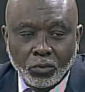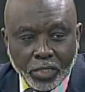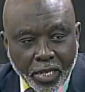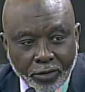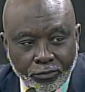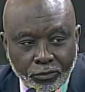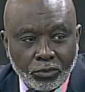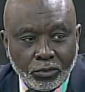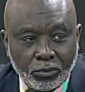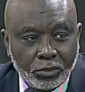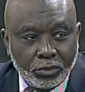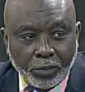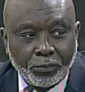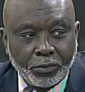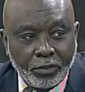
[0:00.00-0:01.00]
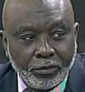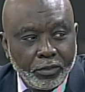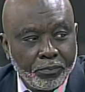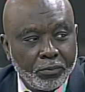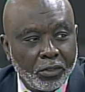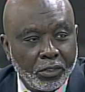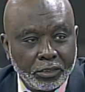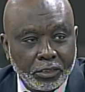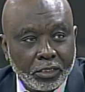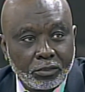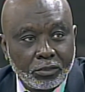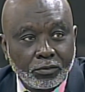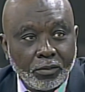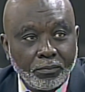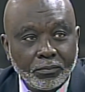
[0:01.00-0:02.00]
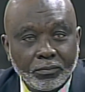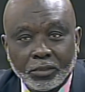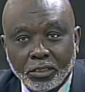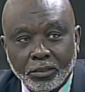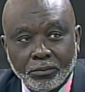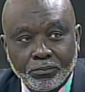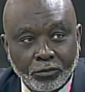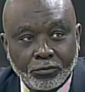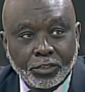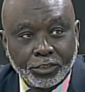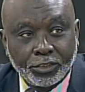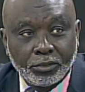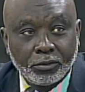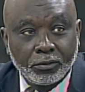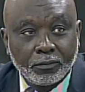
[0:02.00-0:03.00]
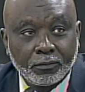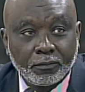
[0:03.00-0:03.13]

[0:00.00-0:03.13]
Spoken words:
We have to separate the politics from the profession.